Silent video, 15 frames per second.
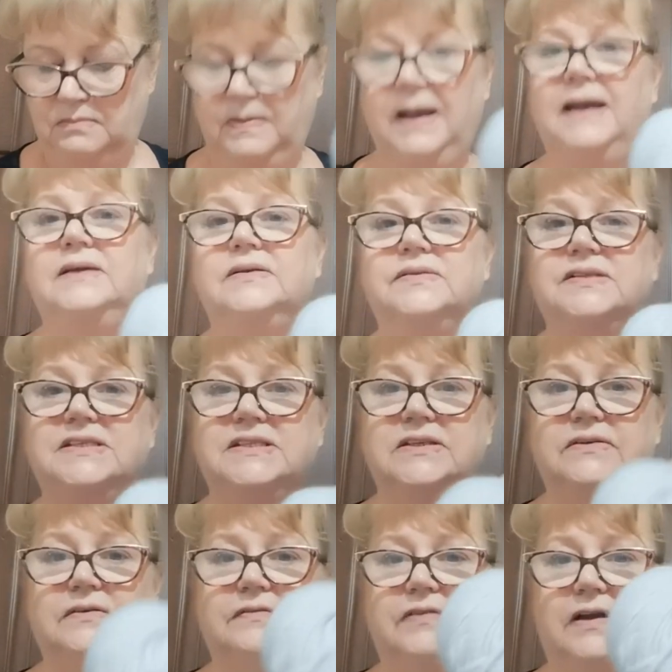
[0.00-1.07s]
pale
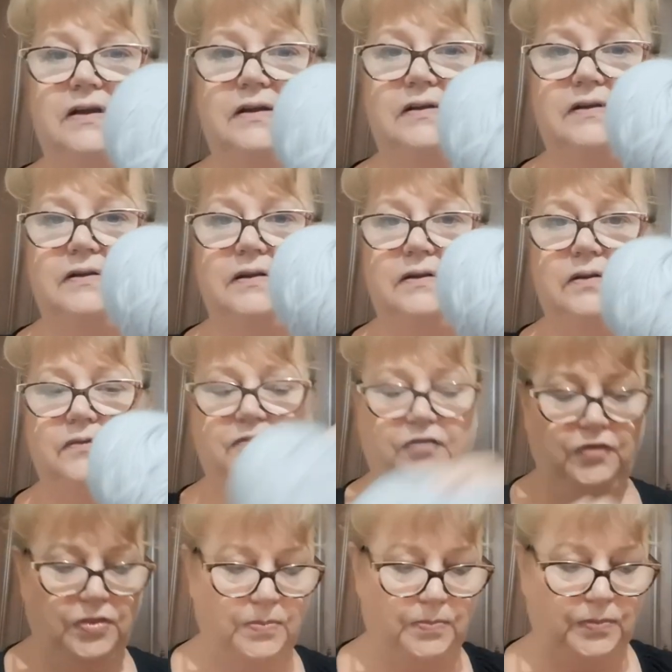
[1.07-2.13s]
silver
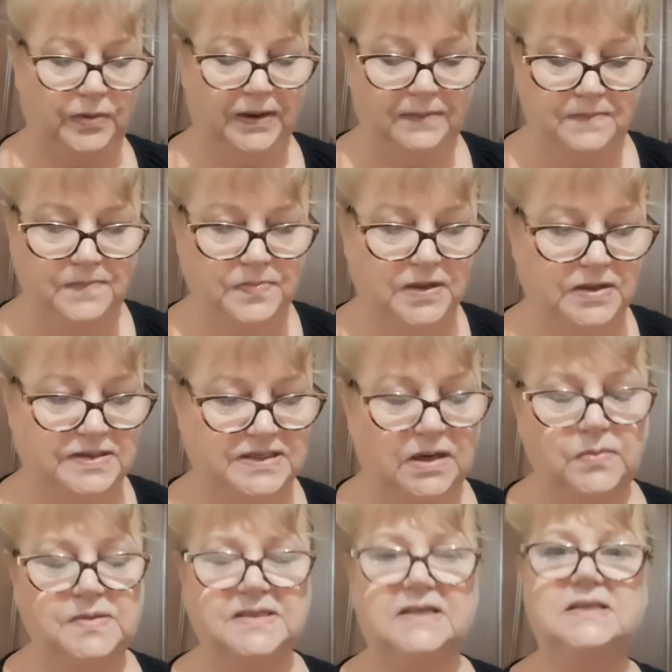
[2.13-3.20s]
for the brim,
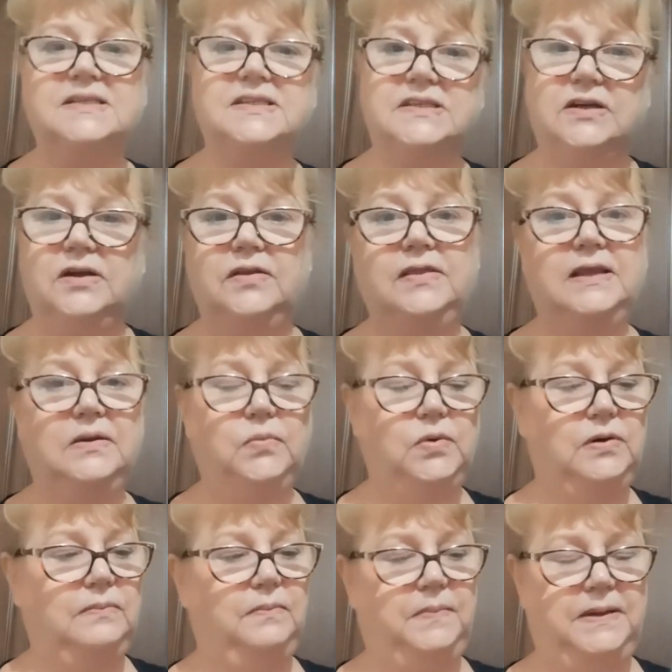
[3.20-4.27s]
so I was concerned there
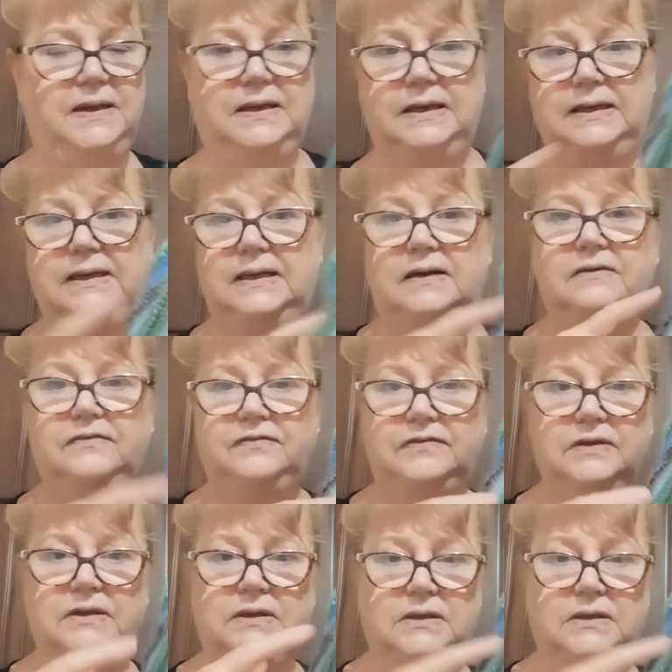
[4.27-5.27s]
wouldn't be enough